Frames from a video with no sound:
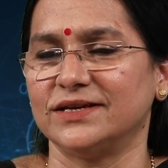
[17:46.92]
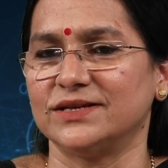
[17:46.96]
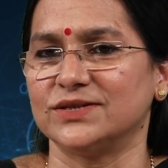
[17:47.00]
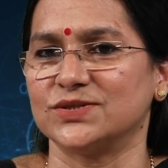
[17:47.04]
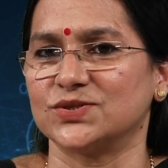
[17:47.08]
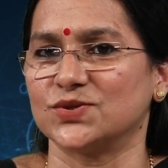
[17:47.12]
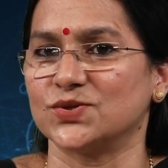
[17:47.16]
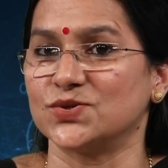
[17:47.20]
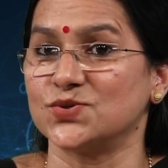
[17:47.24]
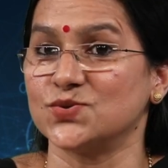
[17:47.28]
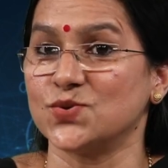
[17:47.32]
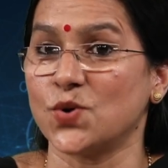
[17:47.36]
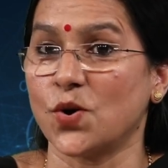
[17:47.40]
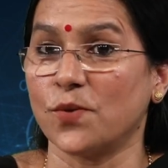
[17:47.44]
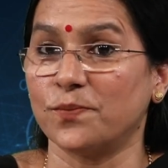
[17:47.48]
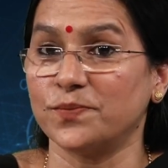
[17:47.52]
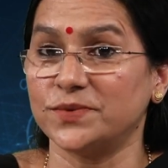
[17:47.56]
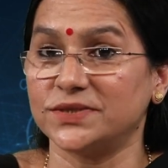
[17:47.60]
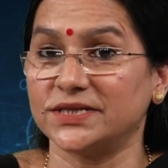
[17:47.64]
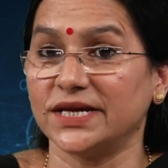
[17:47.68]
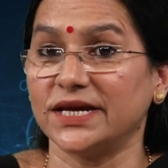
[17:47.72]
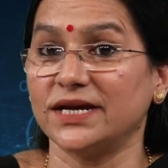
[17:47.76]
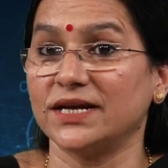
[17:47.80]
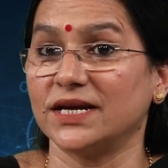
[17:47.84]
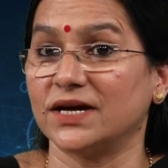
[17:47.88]
So, to
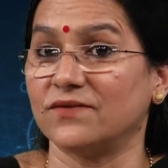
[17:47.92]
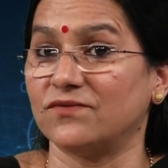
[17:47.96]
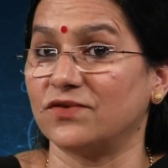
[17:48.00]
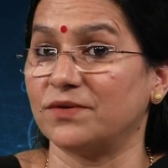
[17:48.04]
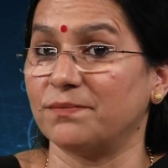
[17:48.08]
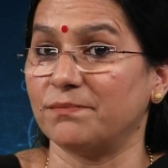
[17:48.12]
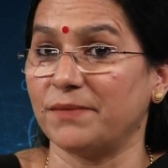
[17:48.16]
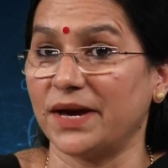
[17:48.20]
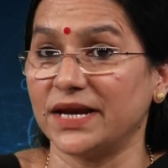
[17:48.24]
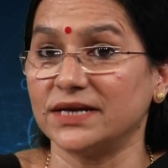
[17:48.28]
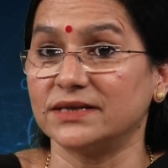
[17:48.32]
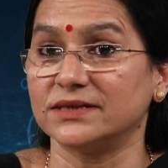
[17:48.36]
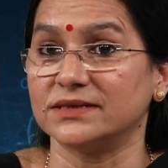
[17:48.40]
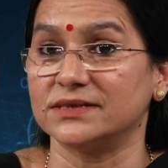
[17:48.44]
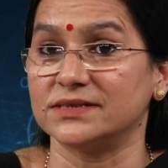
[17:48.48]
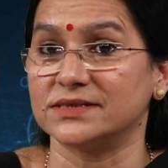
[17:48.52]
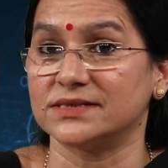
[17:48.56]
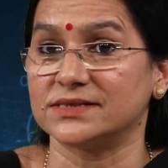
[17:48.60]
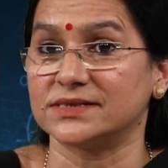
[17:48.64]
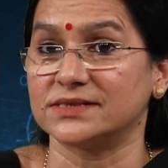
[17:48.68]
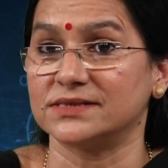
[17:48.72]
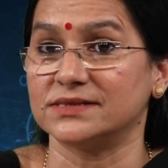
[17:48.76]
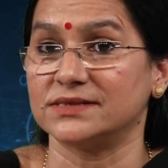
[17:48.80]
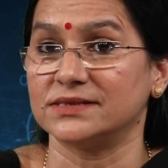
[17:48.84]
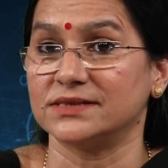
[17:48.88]
obtain our
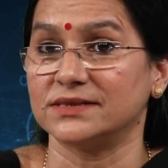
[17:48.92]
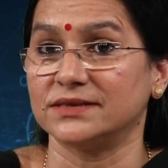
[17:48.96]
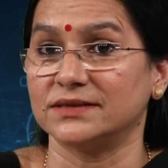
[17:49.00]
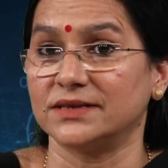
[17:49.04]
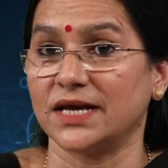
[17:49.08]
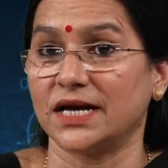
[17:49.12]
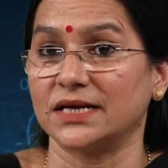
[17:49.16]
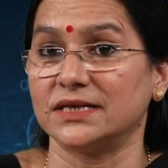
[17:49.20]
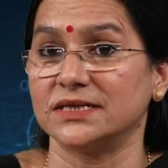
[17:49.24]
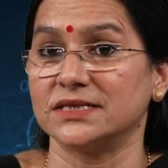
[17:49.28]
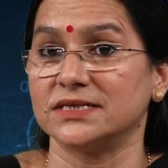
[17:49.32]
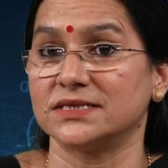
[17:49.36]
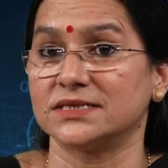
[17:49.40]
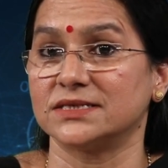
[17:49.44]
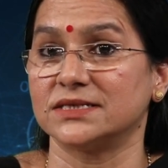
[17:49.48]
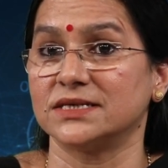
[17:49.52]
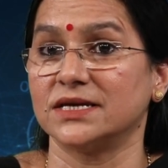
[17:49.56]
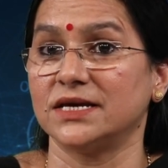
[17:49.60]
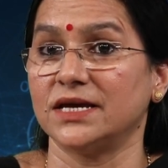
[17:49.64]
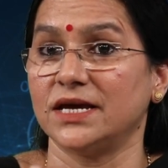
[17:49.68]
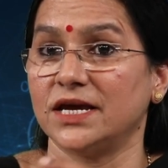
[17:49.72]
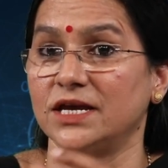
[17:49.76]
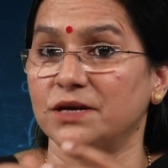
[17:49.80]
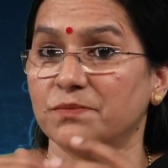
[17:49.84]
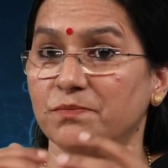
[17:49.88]
metals that is
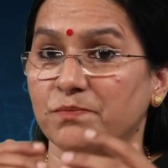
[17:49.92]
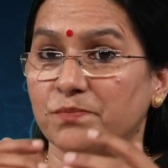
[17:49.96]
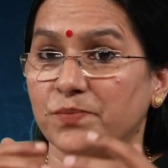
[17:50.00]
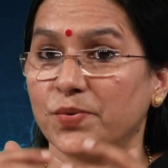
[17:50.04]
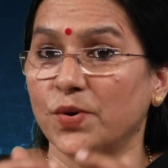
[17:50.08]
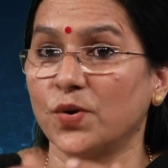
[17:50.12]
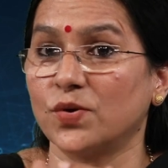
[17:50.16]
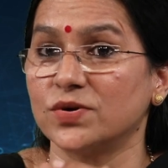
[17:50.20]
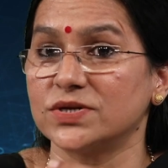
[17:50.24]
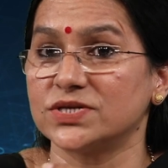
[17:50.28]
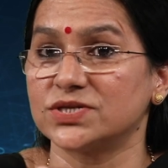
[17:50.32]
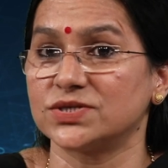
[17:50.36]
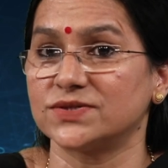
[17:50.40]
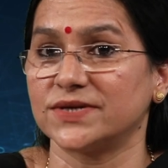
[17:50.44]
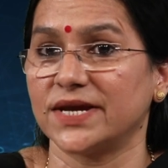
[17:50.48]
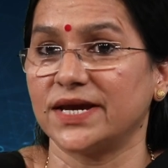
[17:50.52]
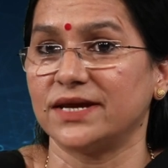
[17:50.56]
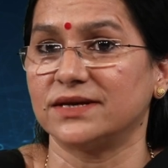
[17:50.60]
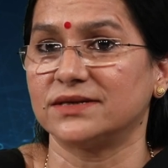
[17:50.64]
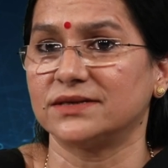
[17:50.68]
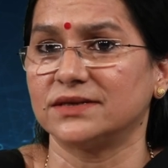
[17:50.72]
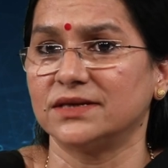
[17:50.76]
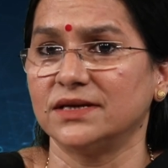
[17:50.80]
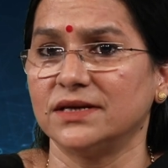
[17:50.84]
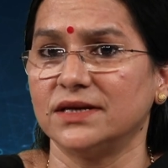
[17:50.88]
in pure
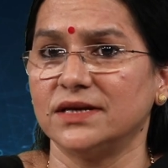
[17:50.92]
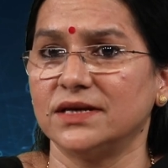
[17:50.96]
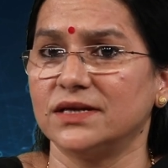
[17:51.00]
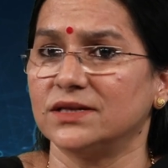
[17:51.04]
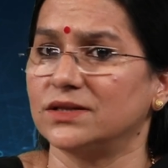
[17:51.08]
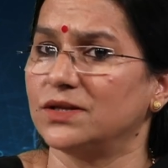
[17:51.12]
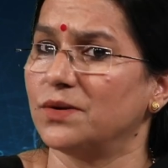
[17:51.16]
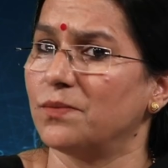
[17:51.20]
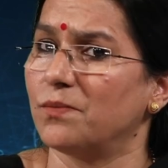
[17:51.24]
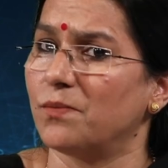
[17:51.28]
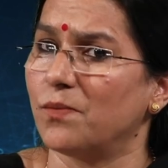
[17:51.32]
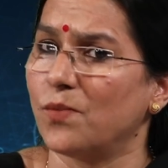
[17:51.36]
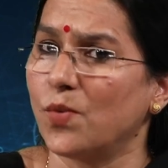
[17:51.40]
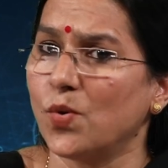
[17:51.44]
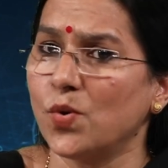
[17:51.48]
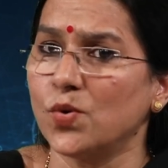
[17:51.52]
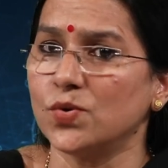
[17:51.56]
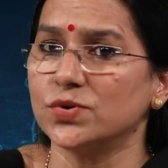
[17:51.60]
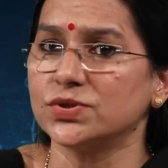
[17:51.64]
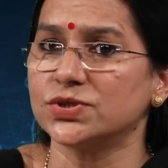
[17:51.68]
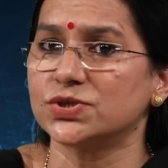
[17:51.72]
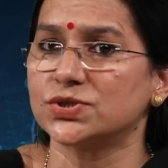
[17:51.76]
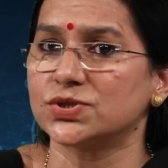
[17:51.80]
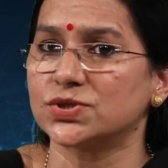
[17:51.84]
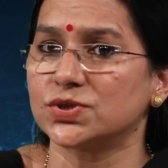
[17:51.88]
state, the
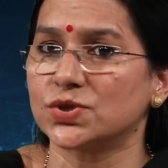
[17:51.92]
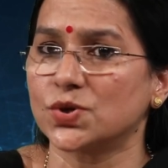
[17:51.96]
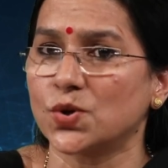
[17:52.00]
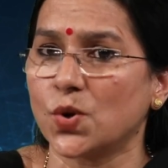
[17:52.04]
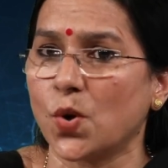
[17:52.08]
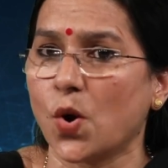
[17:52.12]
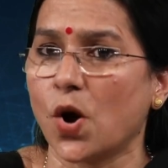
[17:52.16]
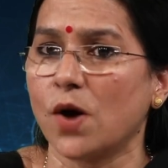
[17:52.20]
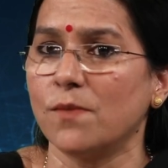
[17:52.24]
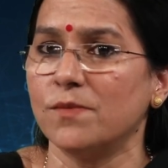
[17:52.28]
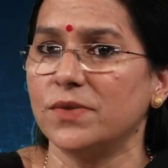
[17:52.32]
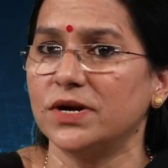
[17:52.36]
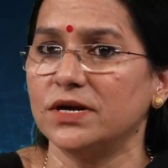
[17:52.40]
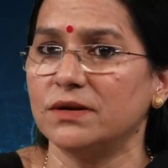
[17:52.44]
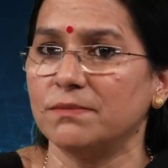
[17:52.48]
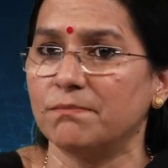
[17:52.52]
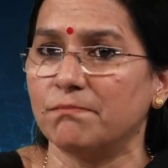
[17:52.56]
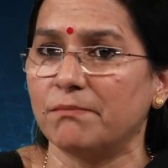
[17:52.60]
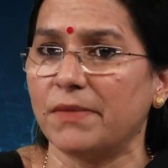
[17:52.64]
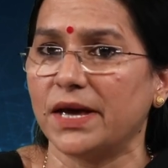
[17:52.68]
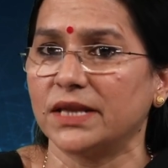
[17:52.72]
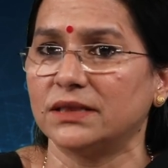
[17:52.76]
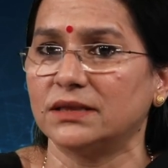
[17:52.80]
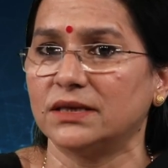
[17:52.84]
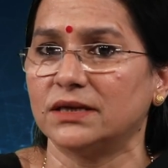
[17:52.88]
most
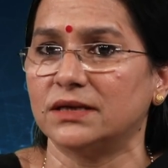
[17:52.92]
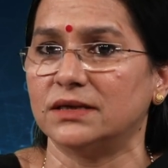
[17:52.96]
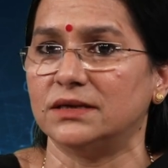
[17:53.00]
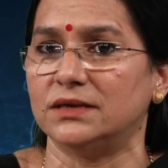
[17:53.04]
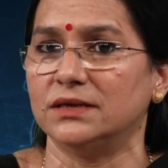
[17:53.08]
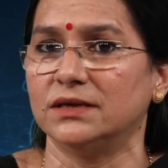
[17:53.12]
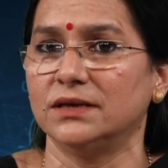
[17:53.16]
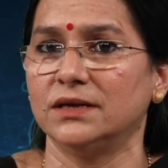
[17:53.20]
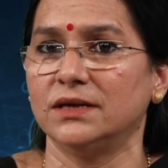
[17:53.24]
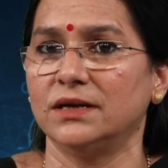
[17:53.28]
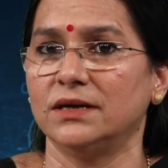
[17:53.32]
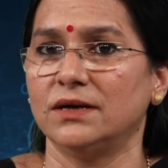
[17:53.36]
common method